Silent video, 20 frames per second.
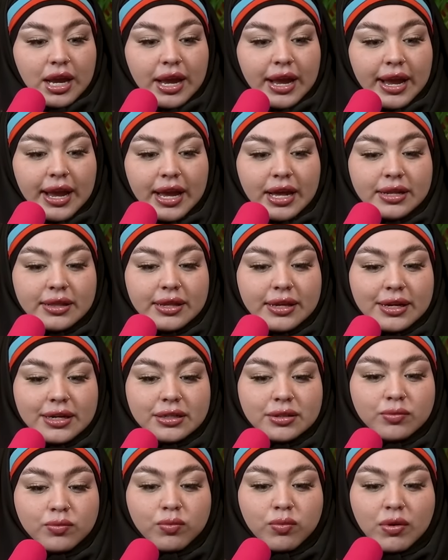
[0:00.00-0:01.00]
And
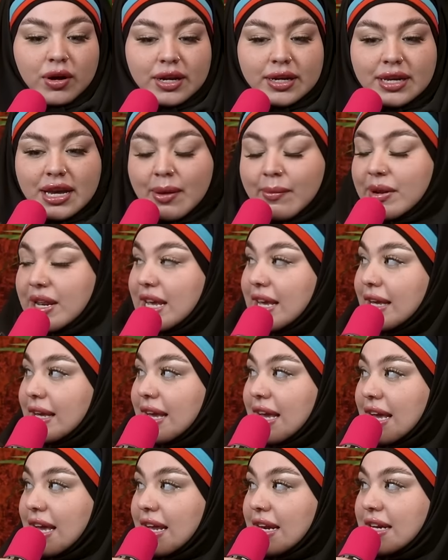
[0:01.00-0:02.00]
there's one Yemeni
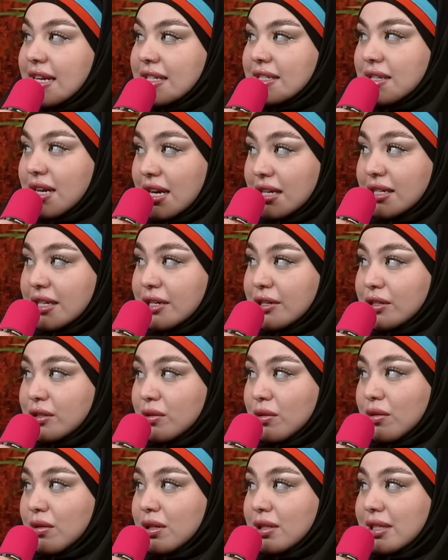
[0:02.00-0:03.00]
kid, he's 19 years
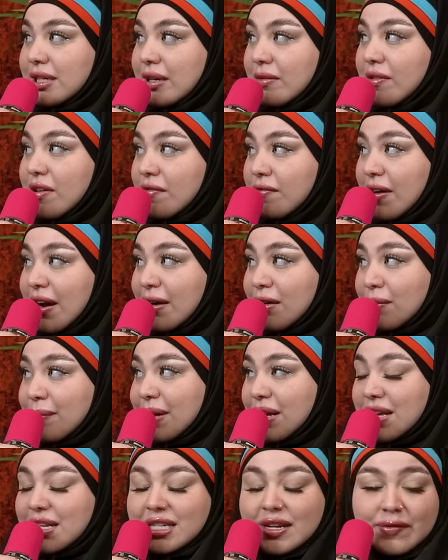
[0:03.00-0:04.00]
old. He went viral
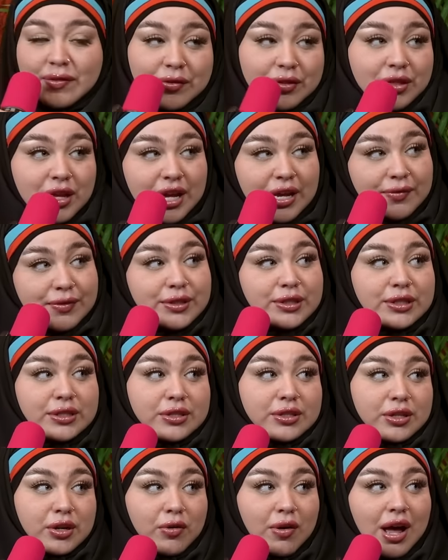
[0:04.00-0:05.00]
because everyone thought he was
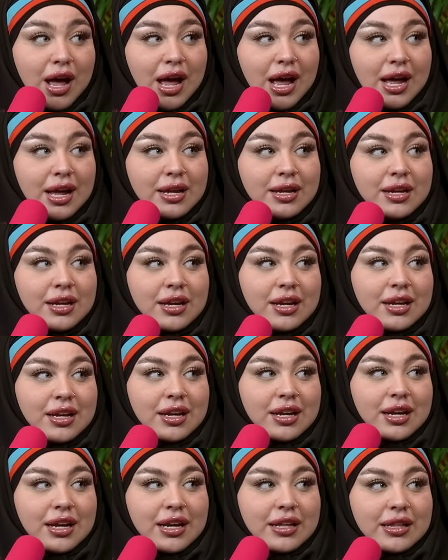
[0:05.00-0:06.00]
so hot
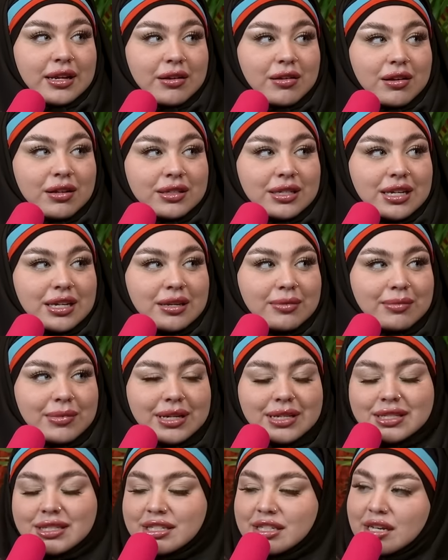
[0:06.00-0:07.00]
and they called him
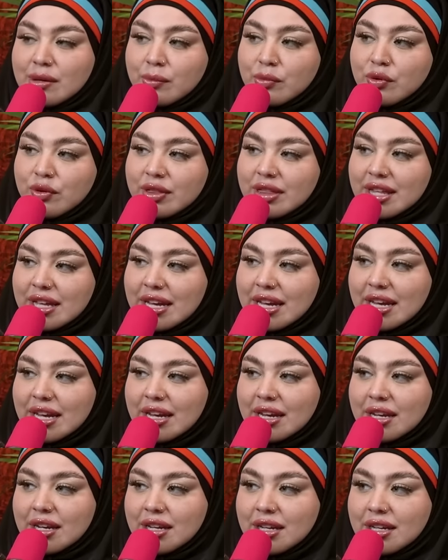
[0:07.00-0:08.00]

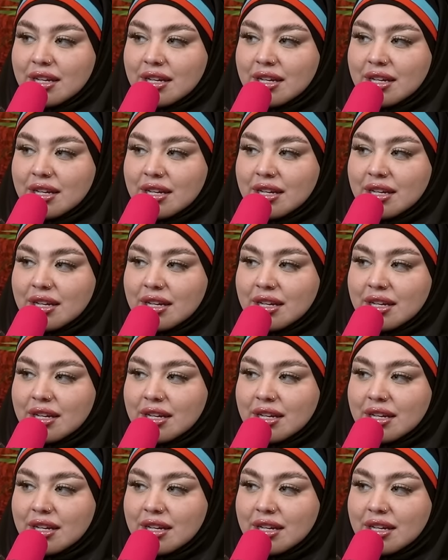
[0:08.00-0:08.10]
Timothy